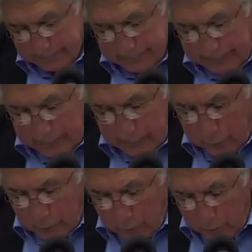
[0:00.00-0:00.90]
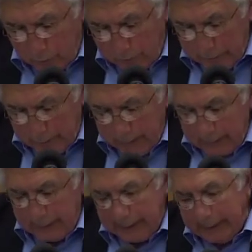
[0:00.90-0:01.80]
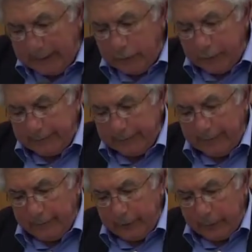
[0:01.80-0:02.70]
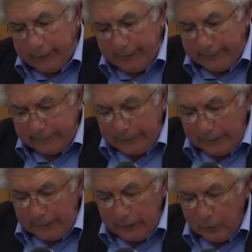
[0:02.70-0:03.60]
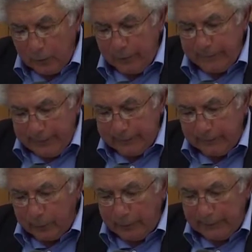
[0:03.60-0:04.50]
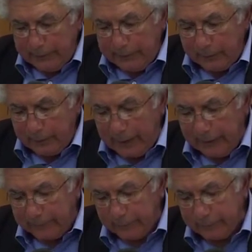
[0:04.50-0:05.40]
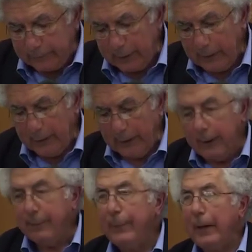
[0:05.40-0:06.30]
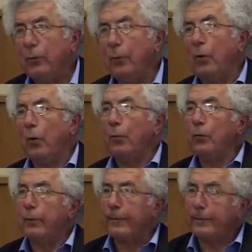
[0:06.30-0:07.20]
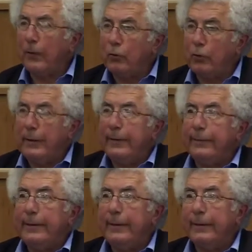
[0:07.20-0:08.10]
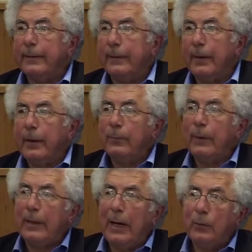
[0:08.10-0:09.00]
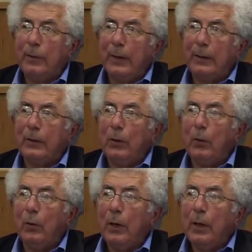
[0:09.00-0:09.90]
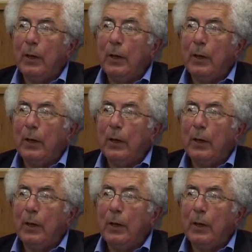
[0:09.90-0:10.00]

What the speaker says: Ben-Gurion and Ze'ev Jabotinsky were bitter political rivals. Ben-Gurion was a socialist leader, but I would argue